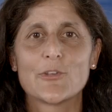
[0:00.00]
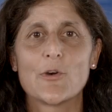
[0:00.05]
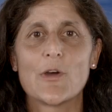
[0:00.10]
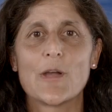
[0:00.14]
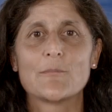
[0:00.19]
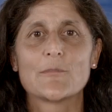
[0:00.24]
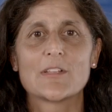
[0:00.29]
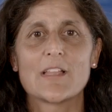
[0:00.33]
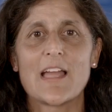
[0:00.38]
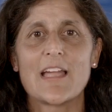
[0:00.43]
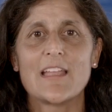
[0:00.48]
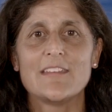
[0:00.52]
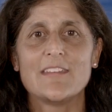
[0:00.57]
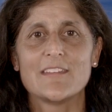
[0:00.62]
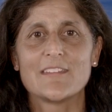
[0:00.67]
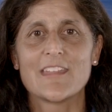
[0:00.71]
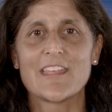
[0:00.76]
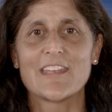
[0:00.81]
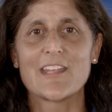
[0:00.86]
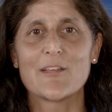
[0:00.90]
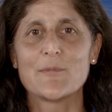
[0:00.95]
So I'm
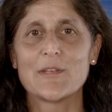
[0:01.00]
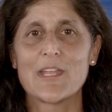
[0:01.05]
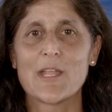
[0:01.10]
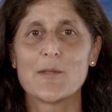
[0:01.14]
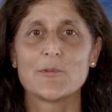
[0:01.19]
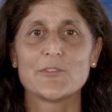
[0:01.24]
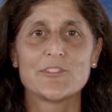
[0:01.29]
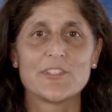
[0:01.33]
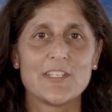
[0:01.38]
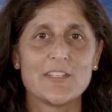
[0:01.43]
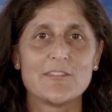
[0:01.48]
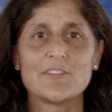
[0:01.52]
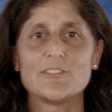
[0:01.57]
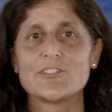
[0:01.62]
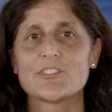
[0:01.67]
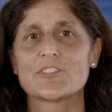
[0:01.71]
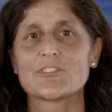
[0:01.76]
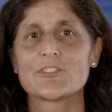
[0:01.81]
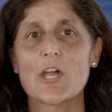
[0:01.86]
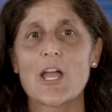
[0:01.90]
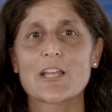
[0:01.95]
glad that I've been able to even
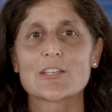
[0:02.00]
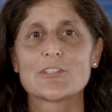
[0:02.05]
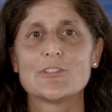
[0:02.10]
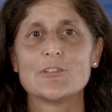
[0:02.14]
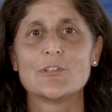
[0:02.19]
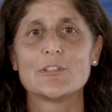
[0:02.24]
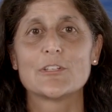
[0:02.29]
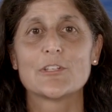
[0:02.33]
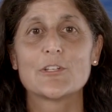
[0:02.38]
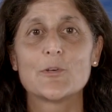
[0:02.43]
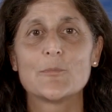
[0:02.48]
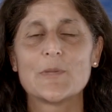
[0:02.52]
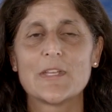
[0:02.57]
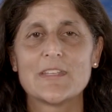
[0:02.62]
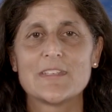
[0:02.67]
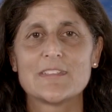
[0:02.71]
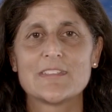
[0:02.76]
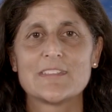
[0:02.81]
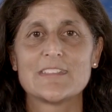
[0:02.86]
just talk to you a little bit,